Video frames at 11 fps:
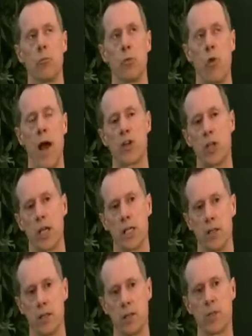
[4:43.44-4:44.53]
rationalizing
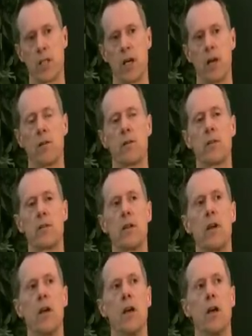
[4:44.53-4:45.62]
it to themselves,
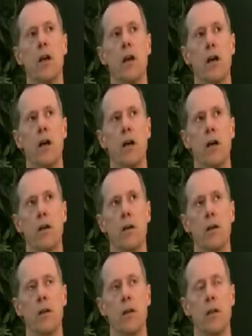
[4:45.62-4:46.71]

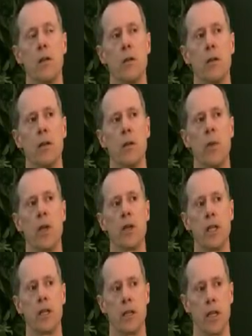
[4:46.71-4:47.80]
a
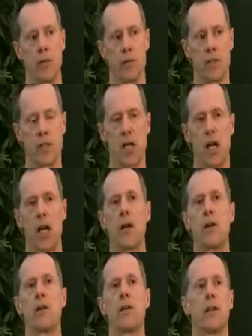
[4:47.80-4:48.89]
building level of
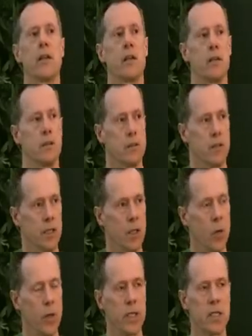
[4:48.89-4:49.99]
desire and
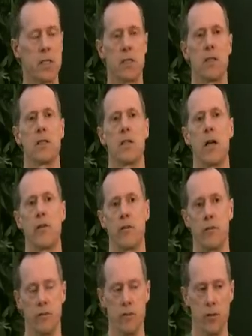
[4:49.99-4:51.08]
loneliness and desire
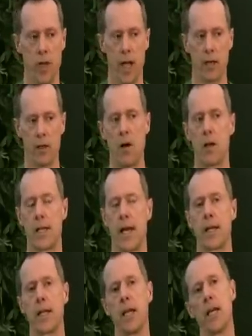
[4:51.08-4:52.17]
for that
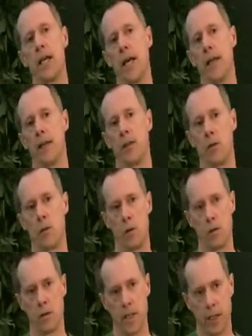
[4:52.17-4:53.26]
contact, and then the
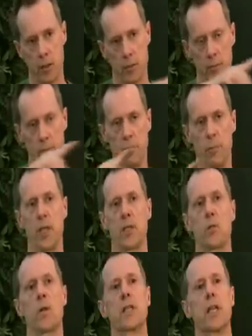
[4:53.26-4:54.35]
whole cycle begins
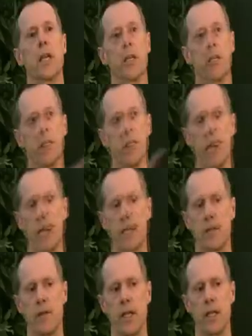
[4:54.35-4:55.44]
once again. Sexual
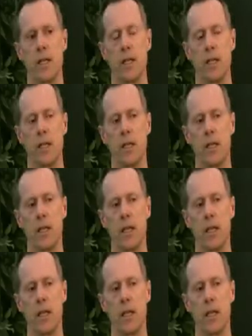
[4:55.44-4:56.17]
activity,